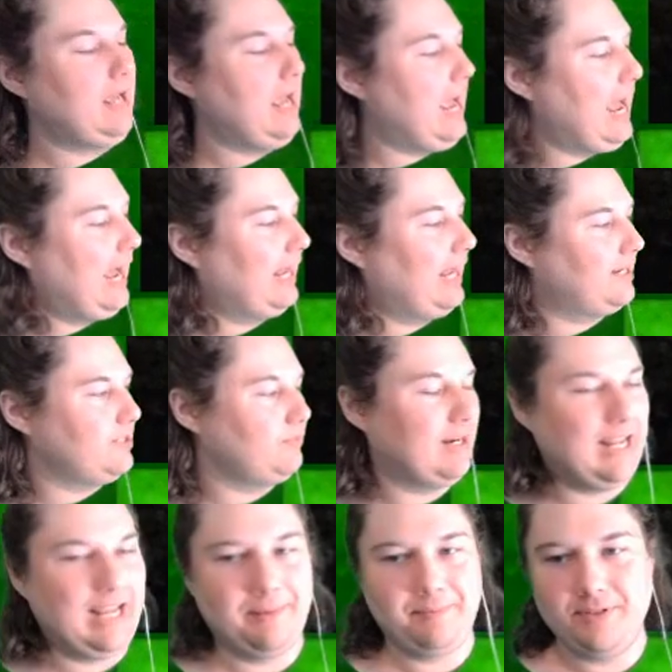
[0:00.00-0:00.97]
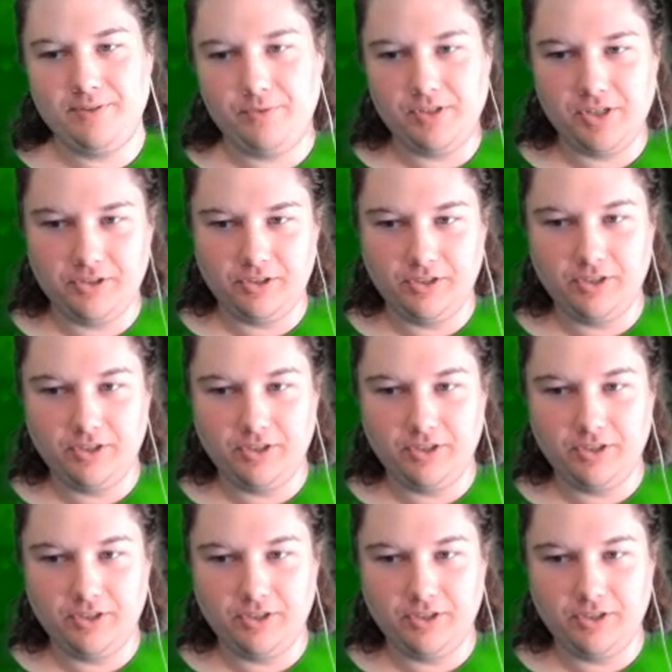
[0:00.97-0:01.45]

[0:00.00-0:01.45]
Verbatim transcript: at what happens if we just